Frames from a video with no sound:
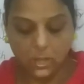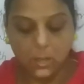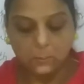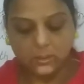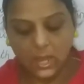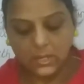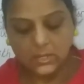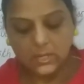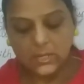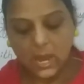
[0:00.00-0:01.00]

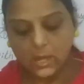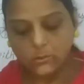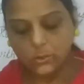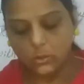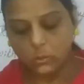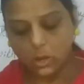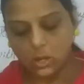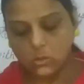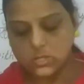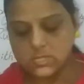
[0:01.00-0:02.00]
Mechanically, Andrew wrung
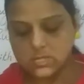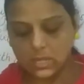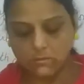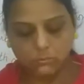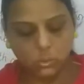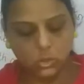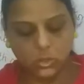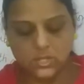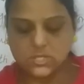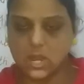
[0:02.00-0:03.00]
out his sleeve, pulled
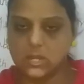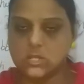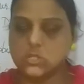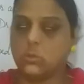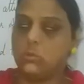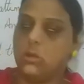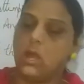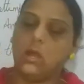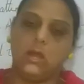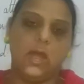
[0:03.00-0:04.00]
on his jacket. So,
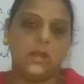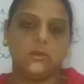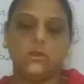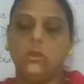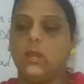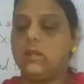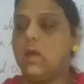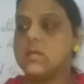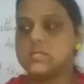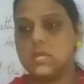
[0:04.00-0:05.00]
Andrew, at
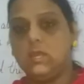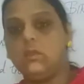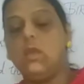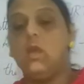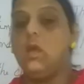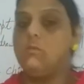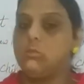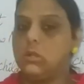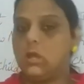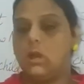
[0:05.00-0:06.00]
last, he
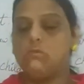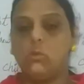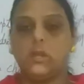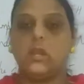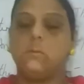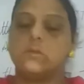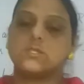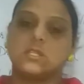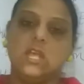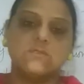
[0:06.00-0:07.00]
folded up his
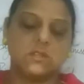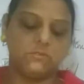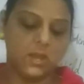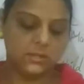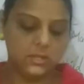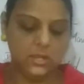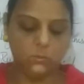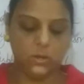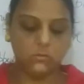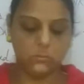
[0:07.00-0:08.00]
sleeves, and finally he
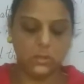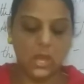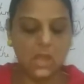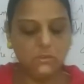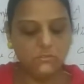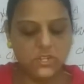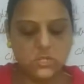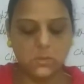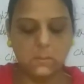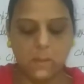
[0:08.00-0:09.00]
went from there. I will fetch
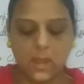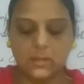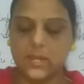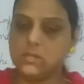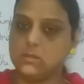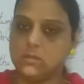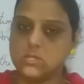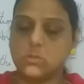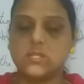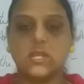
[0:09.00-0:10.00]
my bag later, nurse.
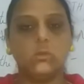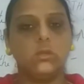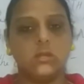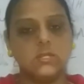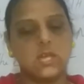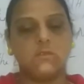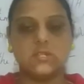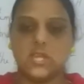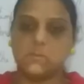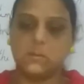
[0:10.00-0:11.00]
So he said to the nurse, I will
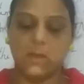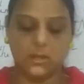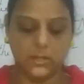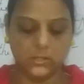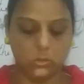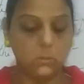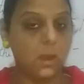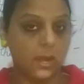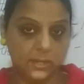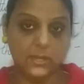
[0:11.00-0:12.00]
take my bag later on,
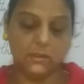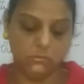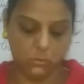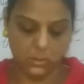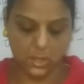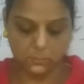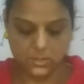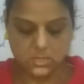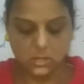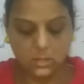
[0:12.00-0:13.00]
and he left from that
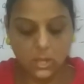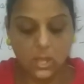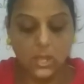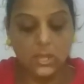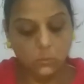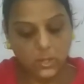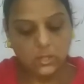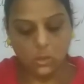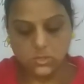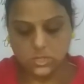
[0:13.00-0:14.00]
place. He went
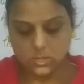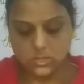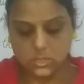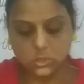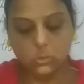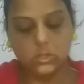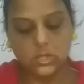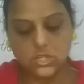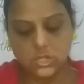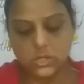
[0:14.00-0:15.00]
downstairs, through the
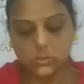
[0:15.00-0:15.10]
kitchen into